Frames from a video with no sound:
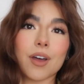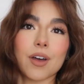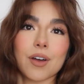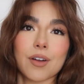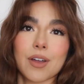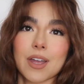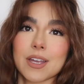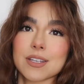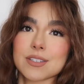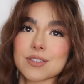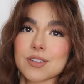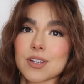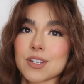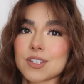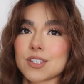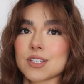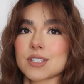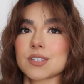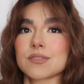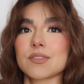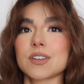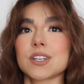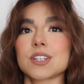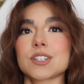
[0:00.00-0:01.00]
Okay, so I
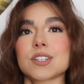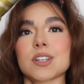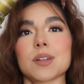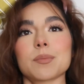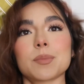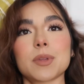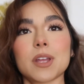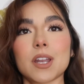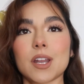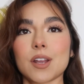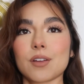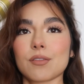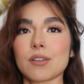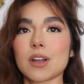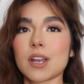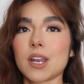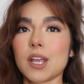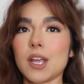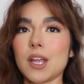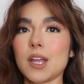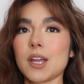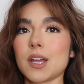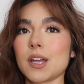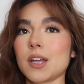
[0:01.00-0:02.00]
just finished up getting
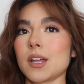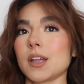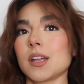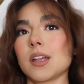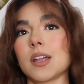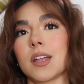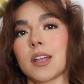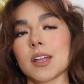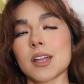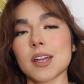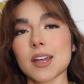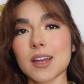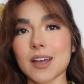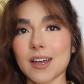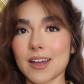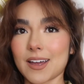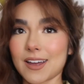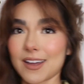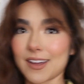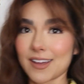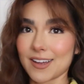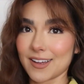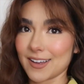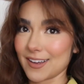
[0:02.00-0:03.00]
ready.
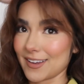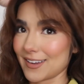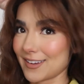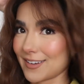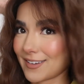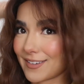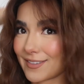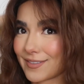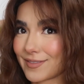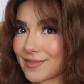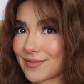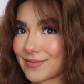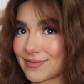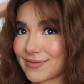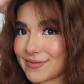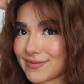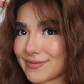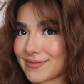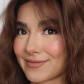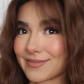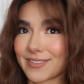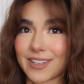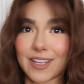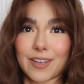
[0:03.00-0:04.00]
I
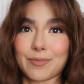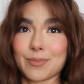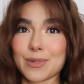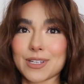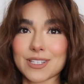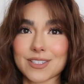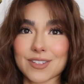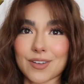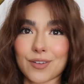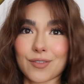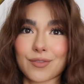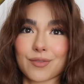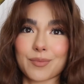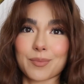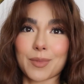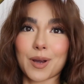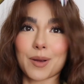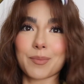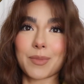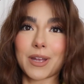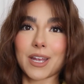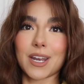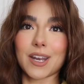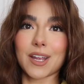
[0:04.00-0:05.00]
gave myself
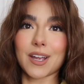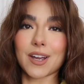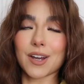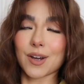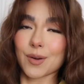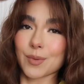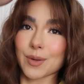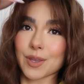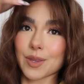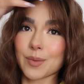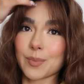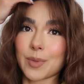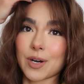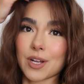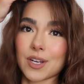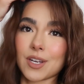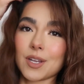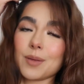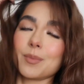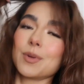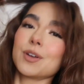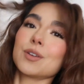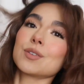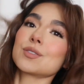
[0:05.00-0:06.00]
mermaid hair with a
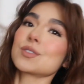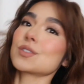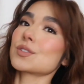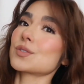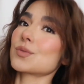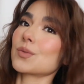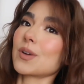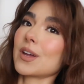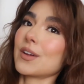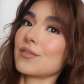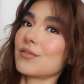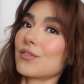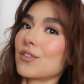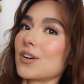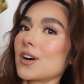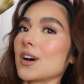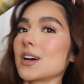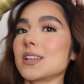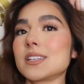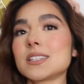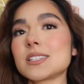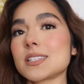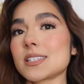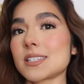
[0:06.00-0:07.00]
Bondi Boost wave
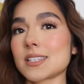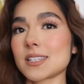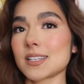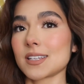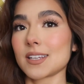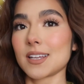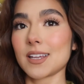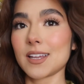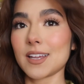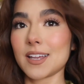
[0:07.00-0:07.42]
wand